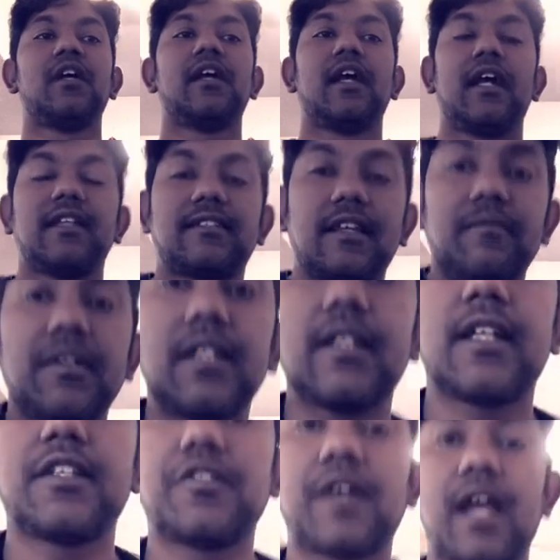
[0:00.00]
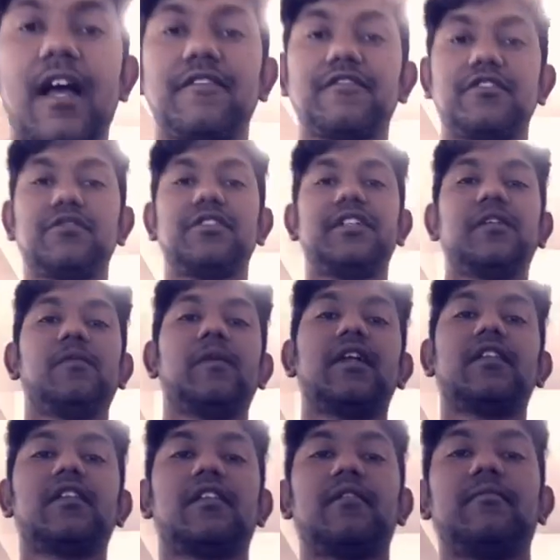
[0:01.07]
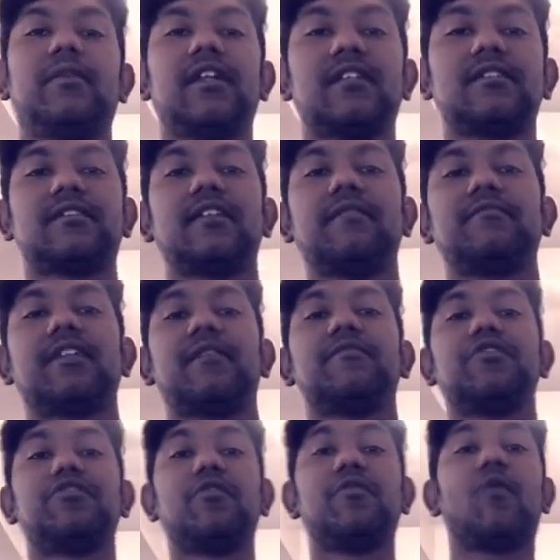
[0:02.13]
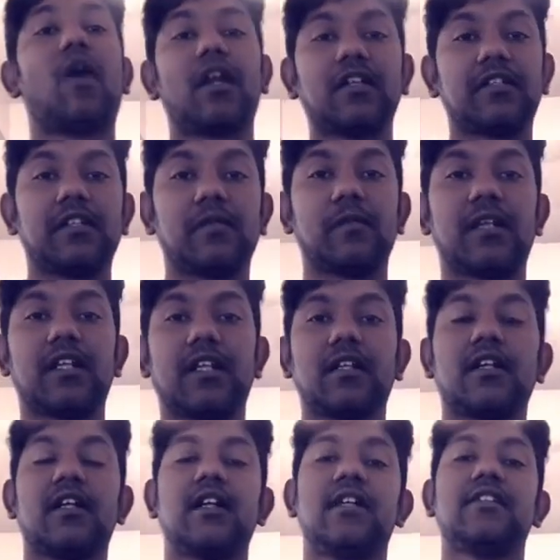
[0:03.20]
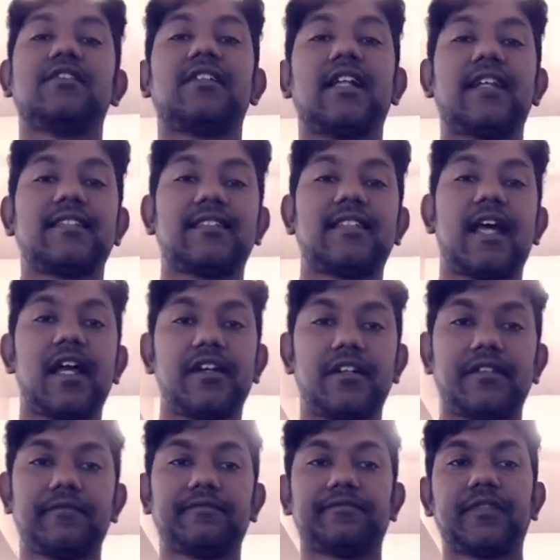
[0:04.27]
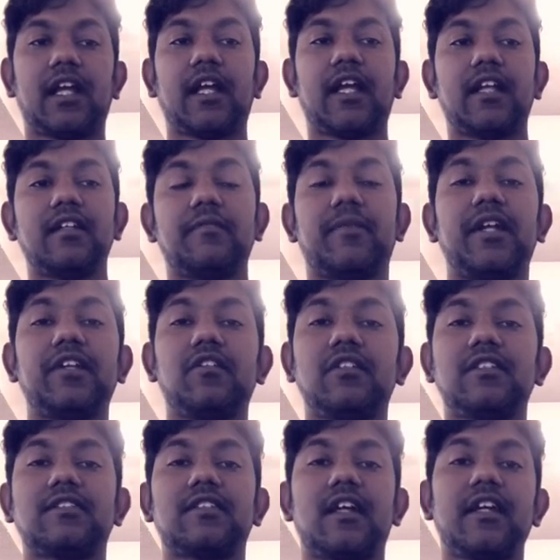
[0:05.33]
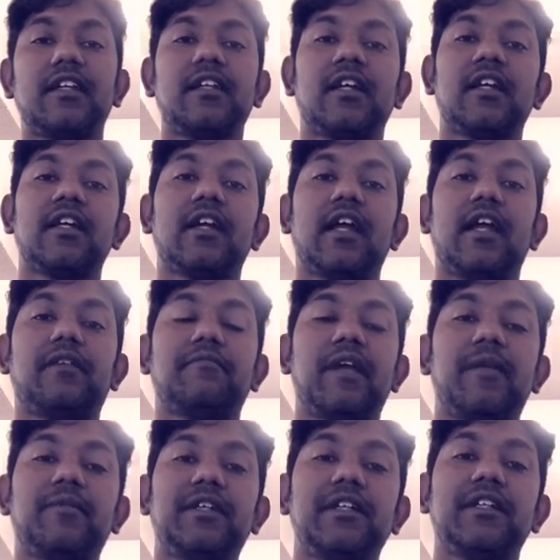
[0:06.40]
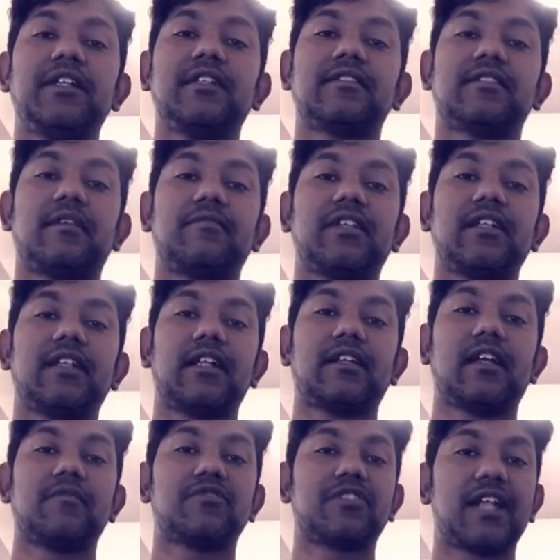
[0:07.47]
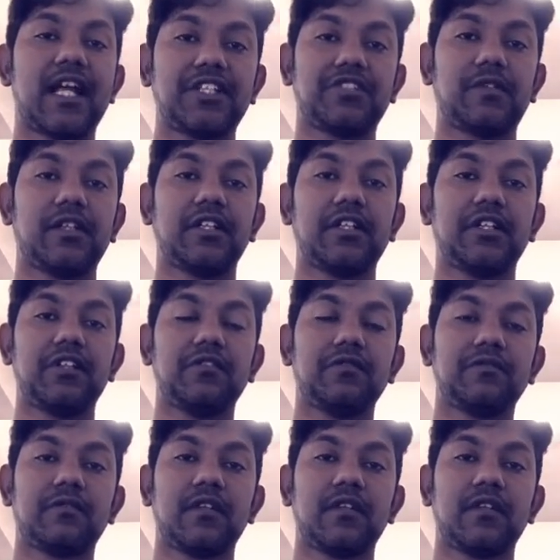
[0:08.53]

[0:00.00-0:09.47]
It's something that you have to deal with, but at the same time you don't want to deal with it. So that's Saturn. Again, depending on the sign, it may be something that comes naturally to you,